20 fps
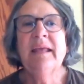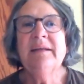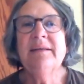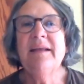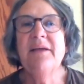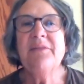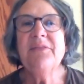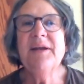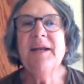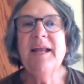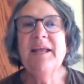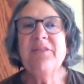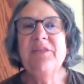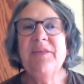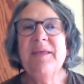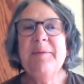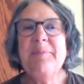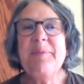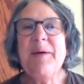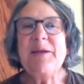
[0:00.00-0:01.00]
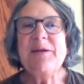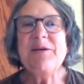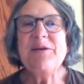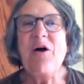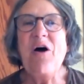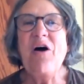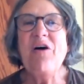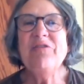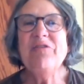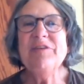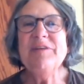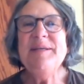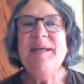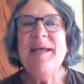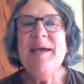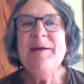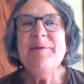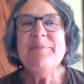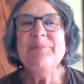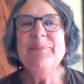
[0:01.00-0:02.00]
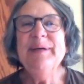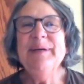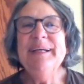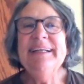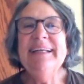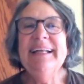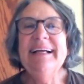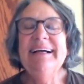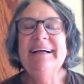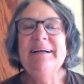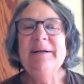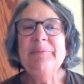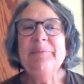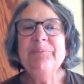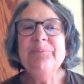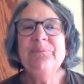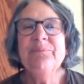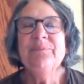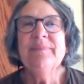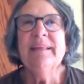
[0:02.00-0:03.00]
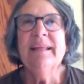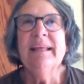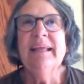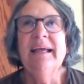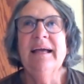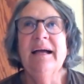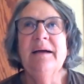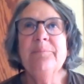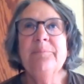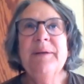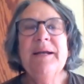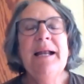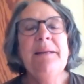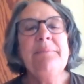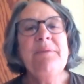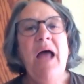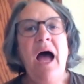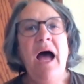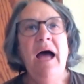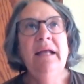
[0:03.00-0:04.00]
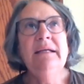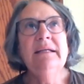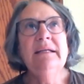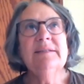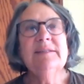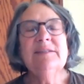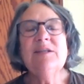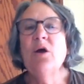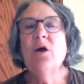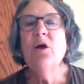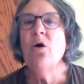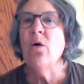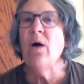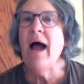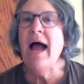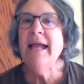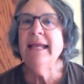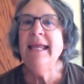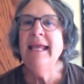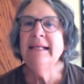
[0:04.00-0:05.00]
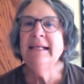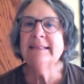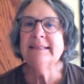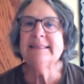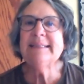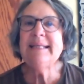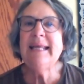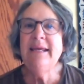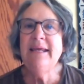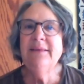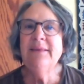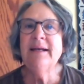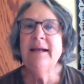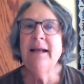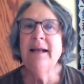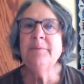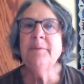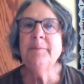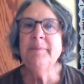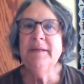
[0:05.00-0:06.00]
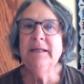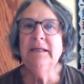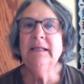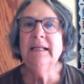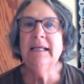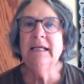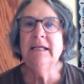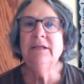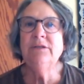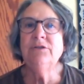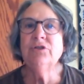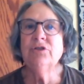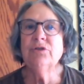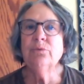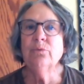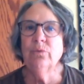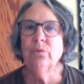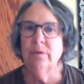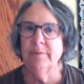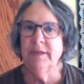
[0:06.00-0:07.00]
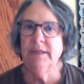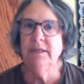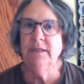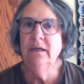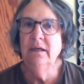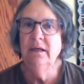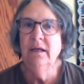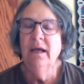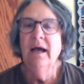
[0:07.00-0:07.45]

not that I think about it often, but I'm not, so I can't say that I'm a middle-aged woman.